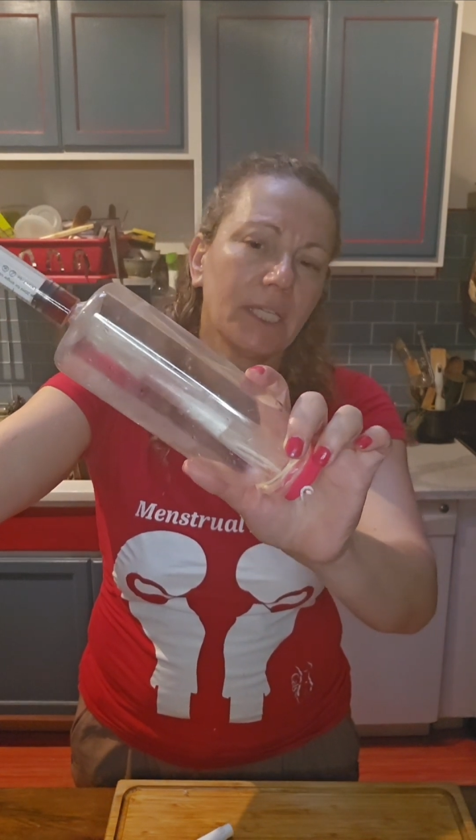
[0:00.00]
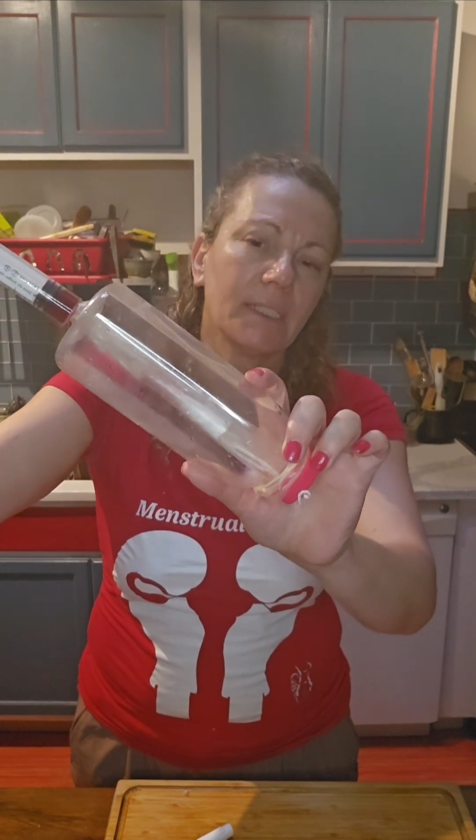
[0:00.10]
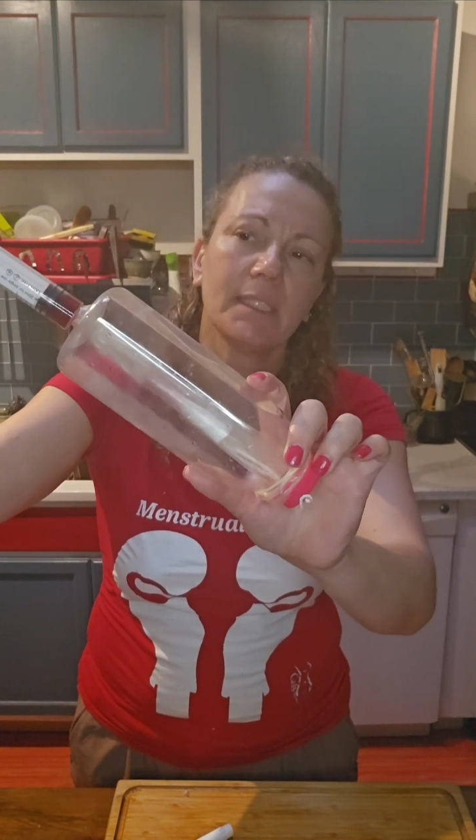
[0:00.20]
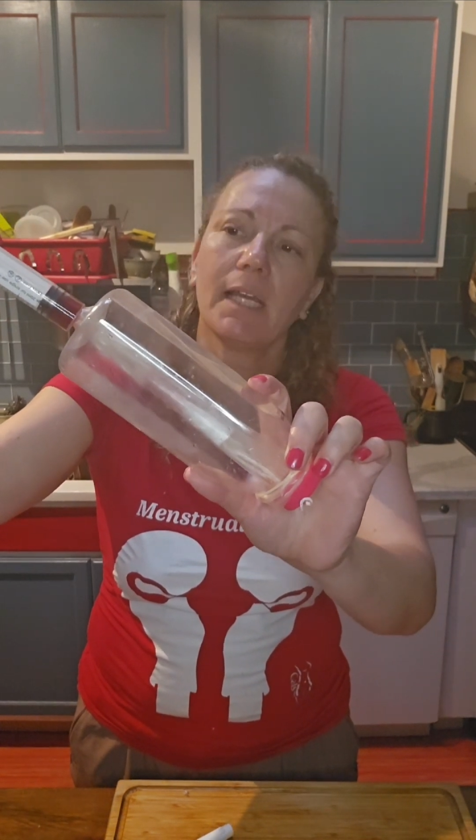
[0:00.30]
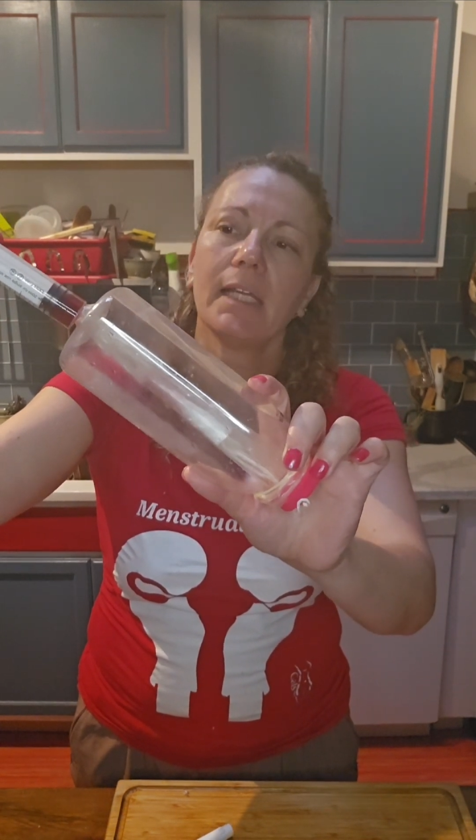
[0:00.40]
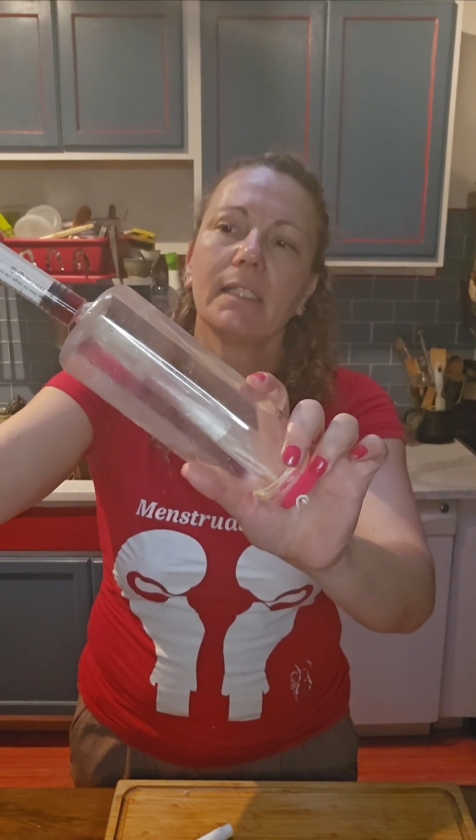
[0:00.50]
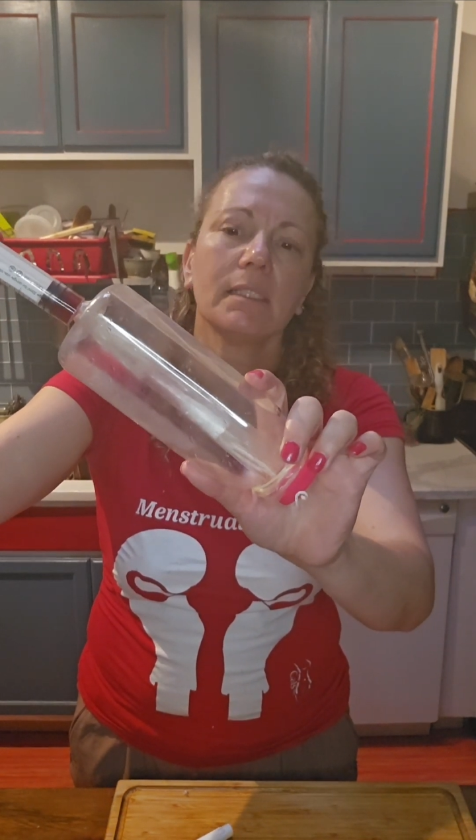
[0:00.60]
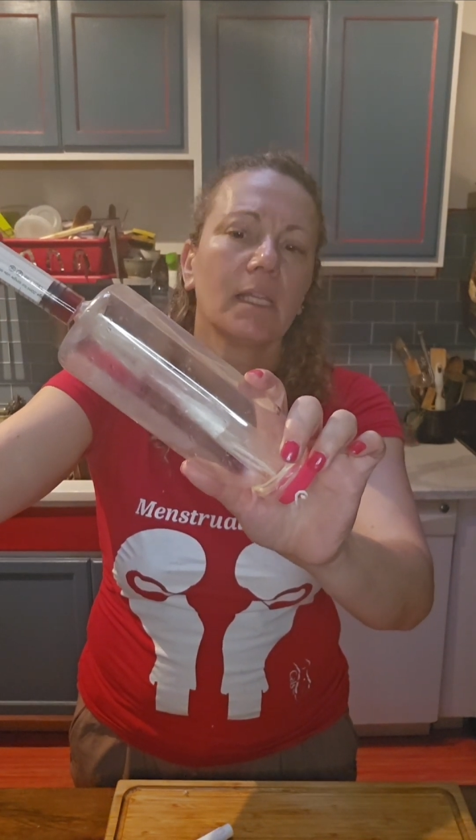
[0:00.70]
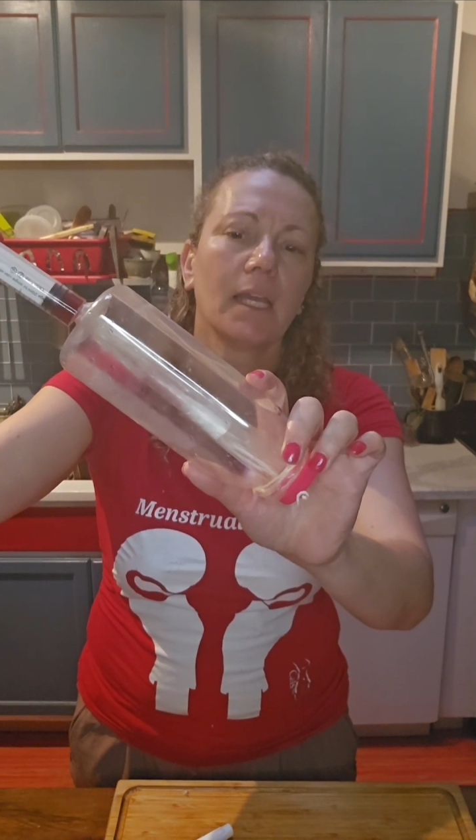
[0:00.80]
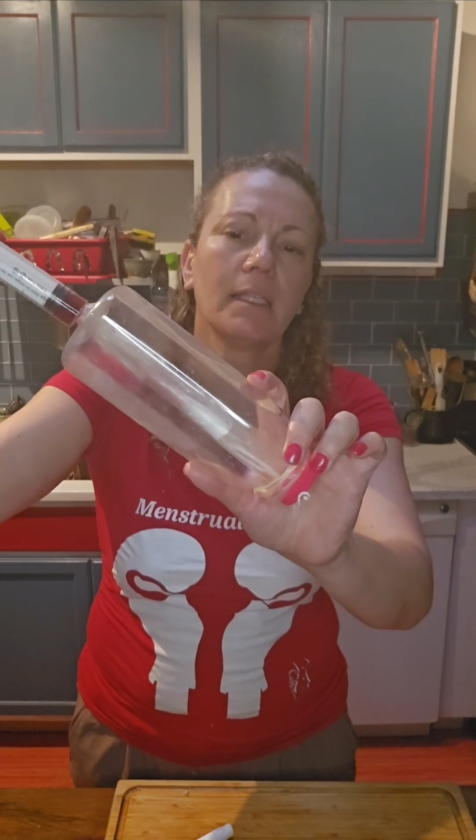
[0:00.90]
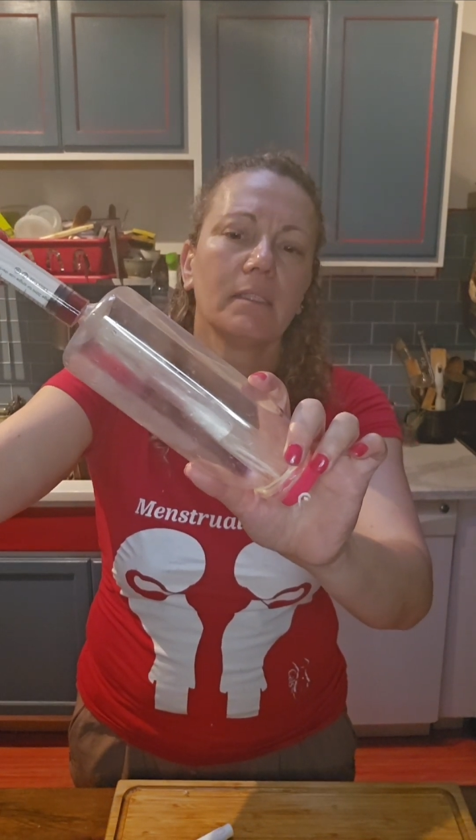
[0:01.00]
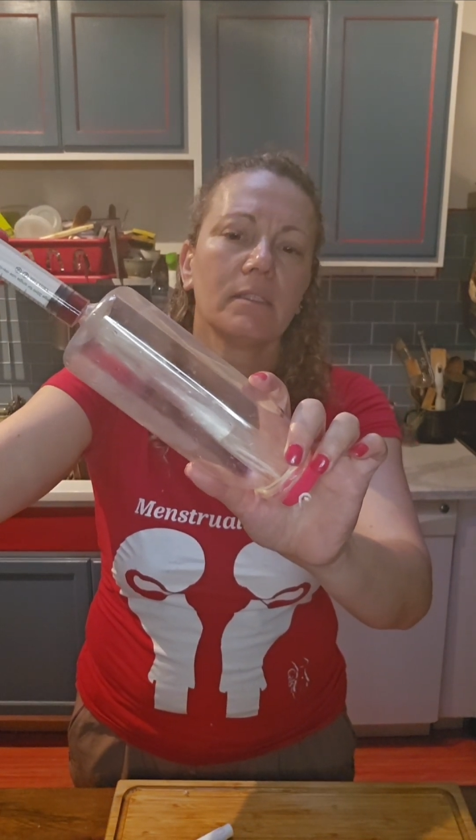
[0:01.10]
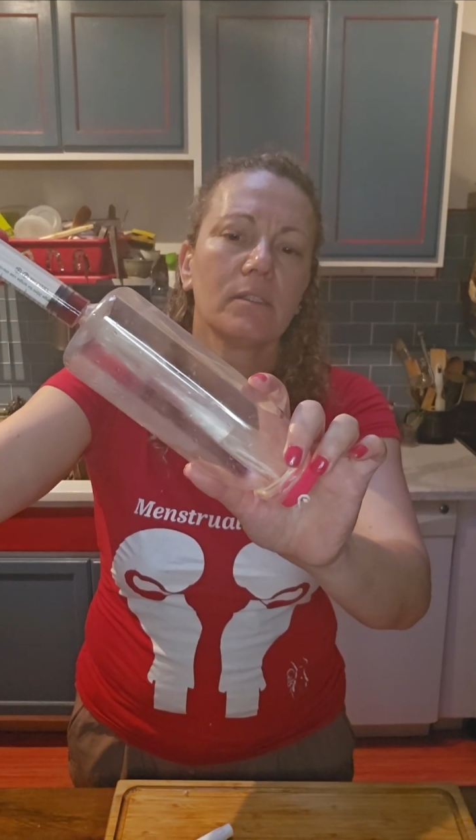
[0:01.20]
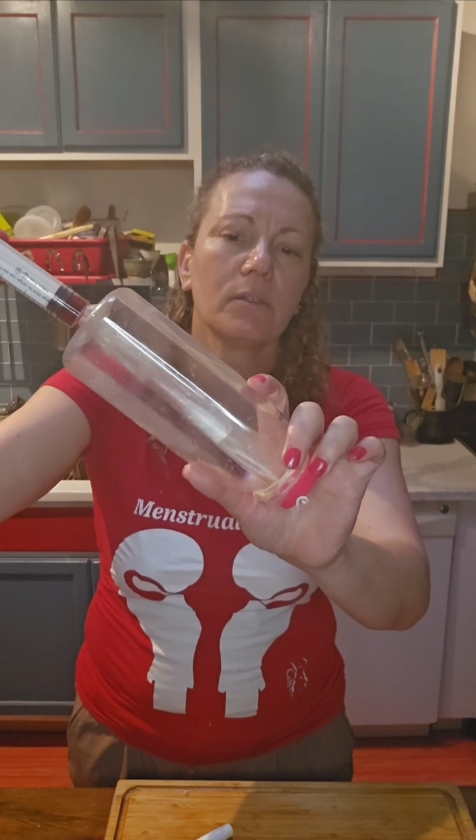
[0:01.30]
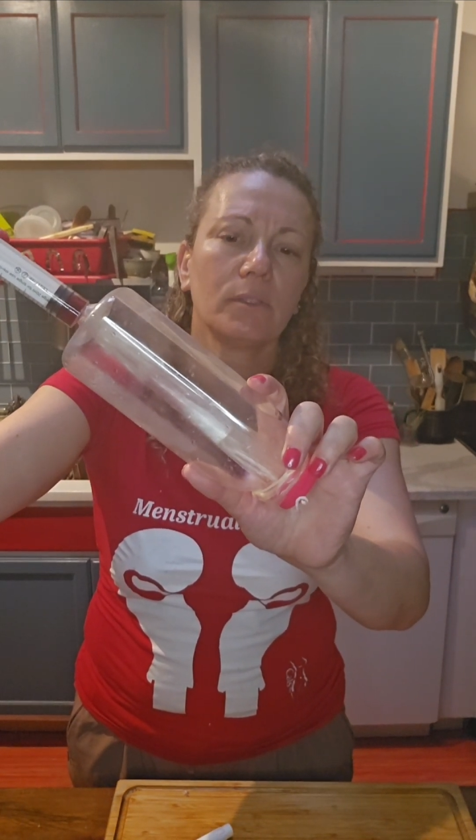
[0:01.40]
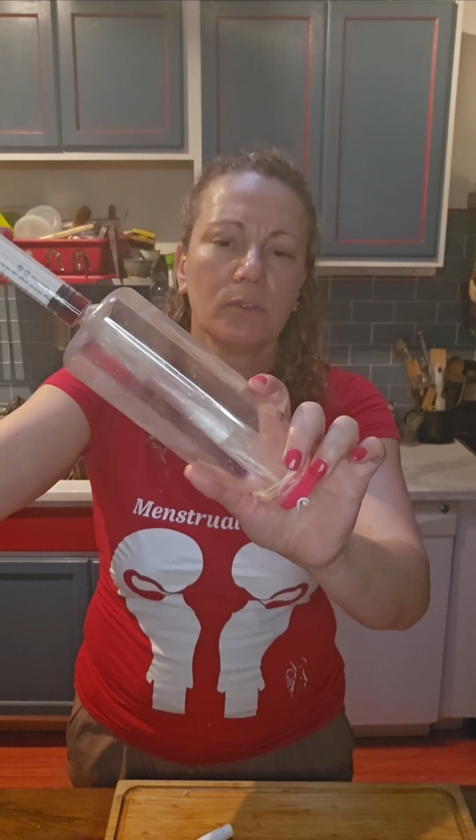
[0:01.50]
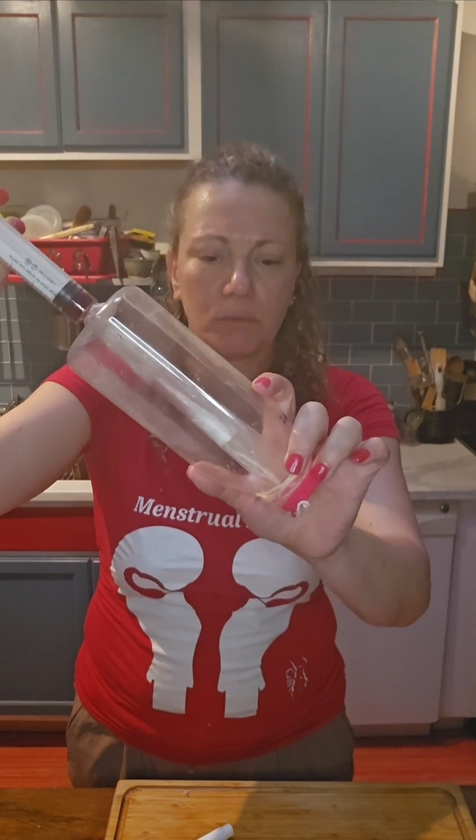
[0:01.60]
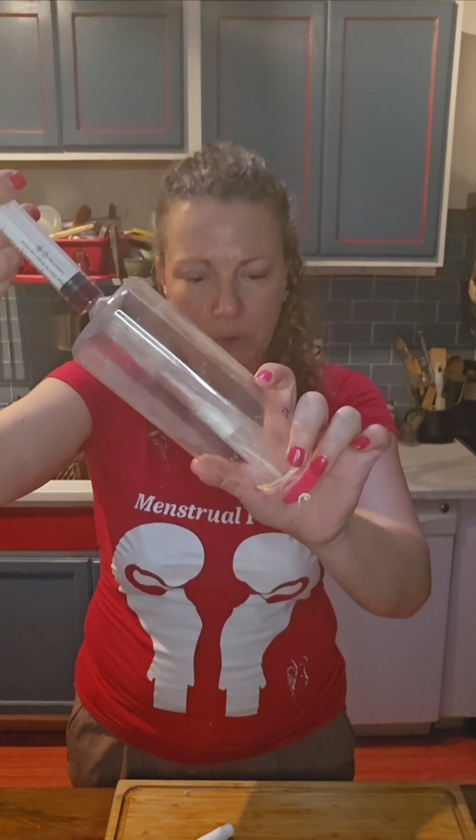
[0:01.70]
and then at a certain